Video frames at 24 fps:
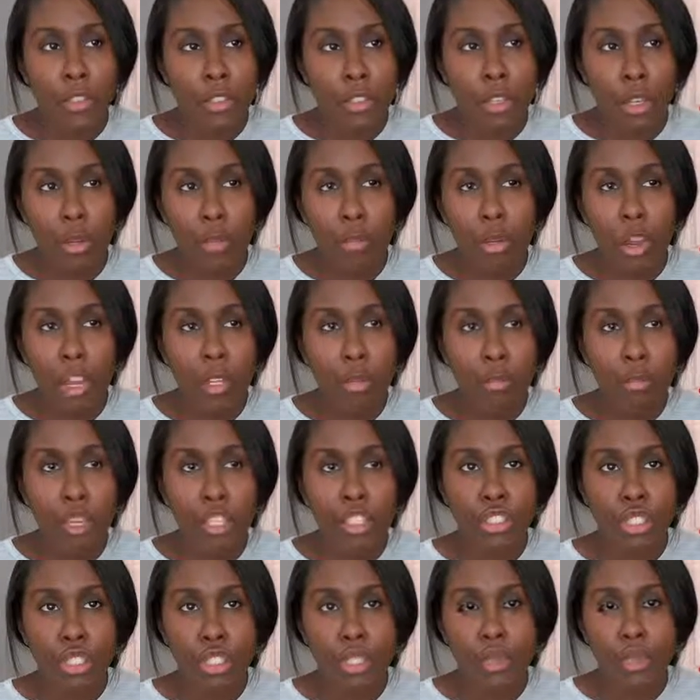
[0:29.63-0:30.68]
So Pride and
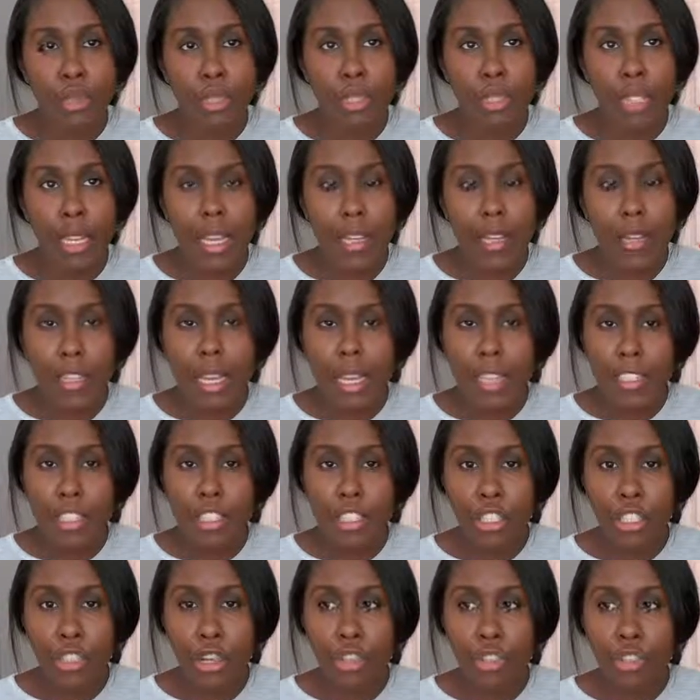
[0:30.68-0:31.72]
Prejudice was set in the
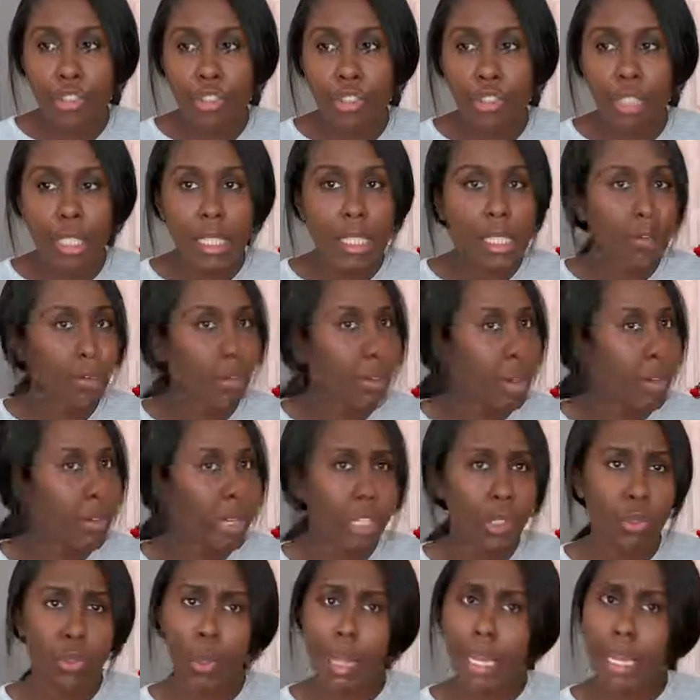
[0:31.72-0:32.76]
1800s and we're
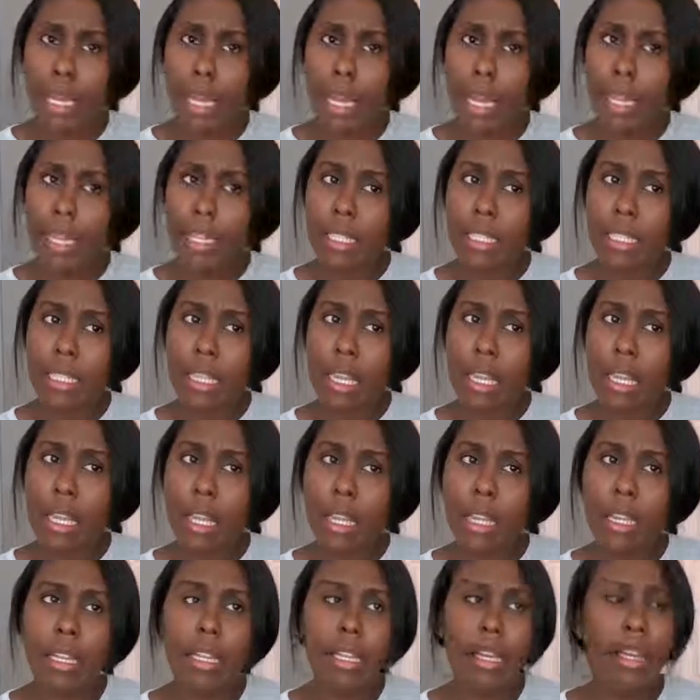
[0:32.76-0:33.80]
in
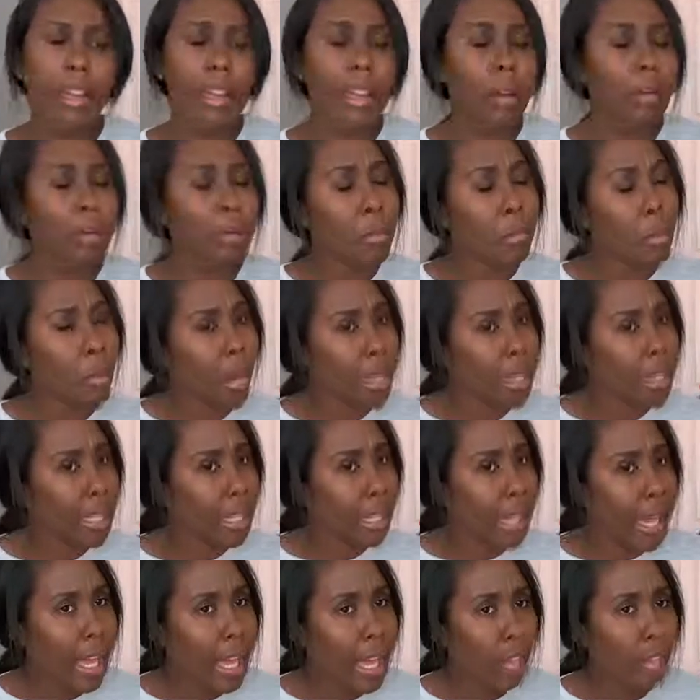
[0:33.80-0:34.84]
2018 and I'm a
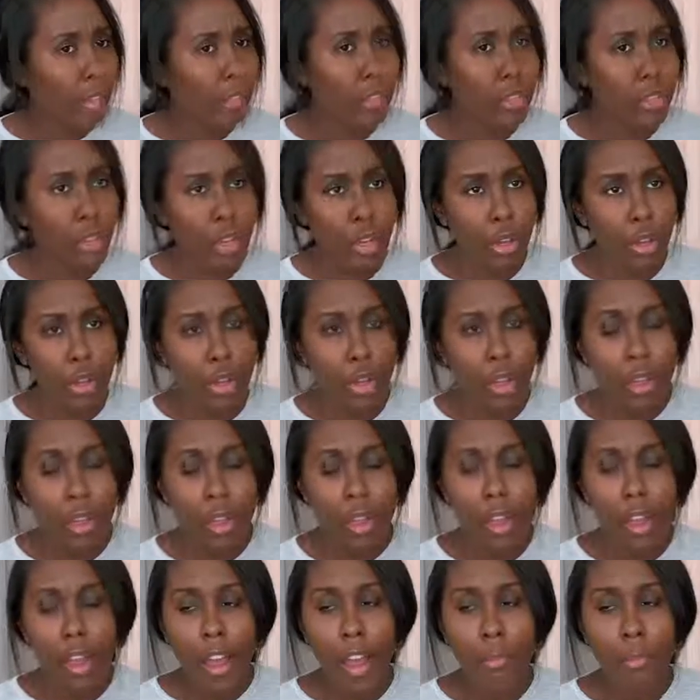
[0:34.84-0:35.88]
modern gal, so
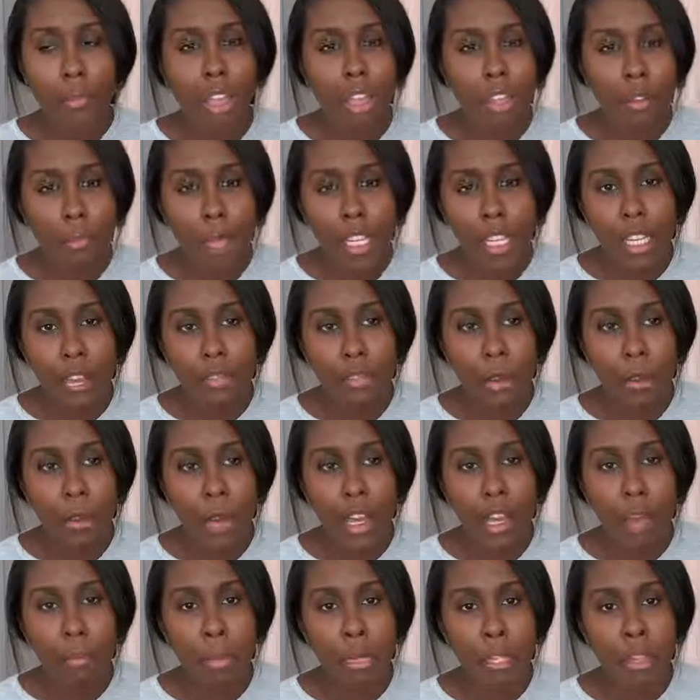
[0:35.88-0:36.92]
I'm going to be giving
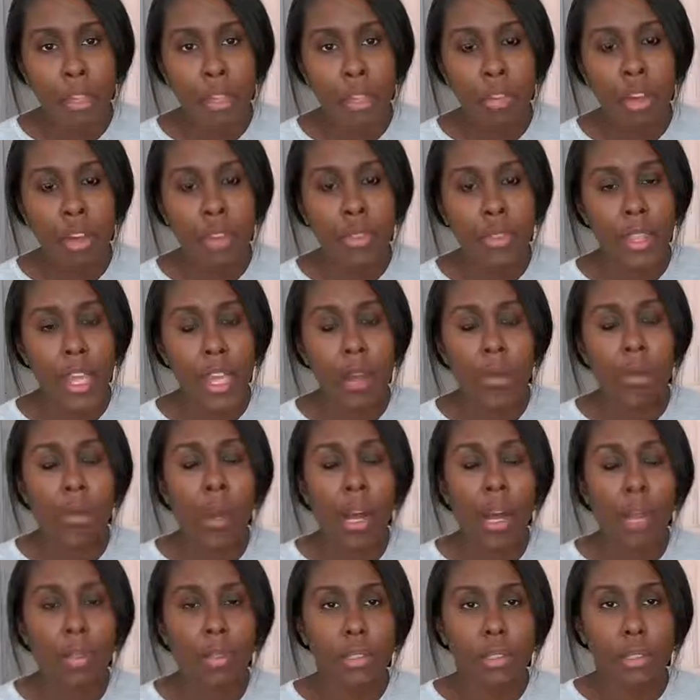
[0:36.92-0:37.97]
my opinion on that
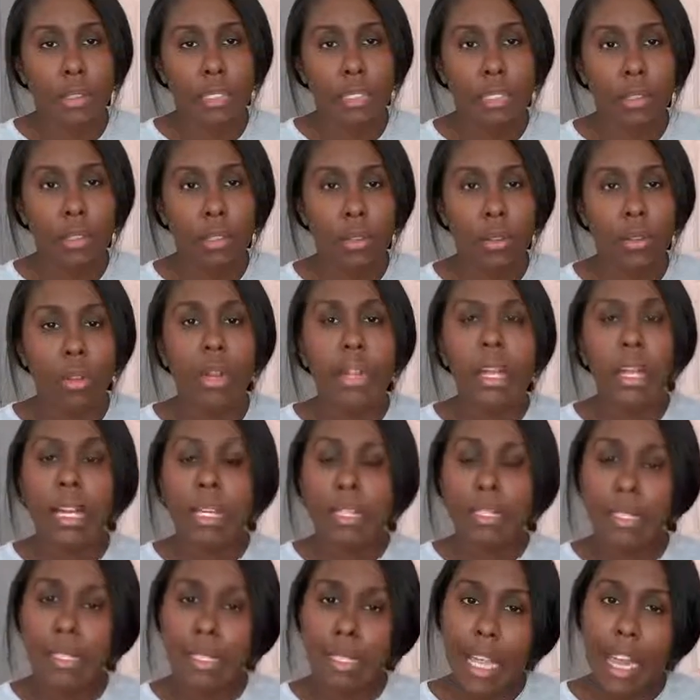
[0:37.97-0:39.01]
while still
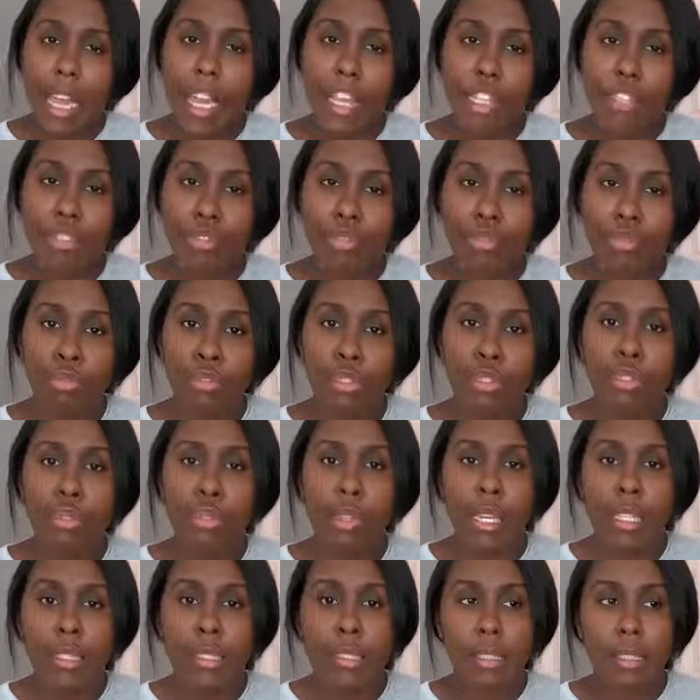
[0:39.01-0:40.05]
staying
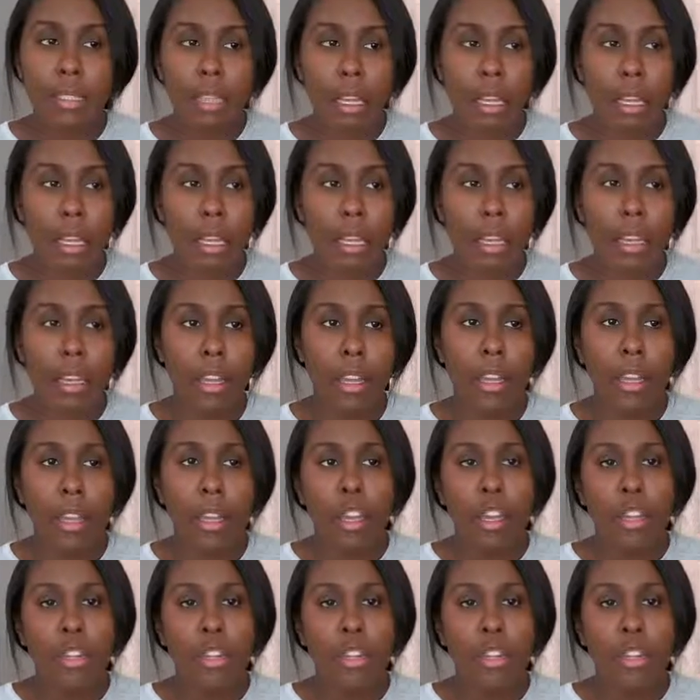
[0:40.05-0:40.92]
true and sticking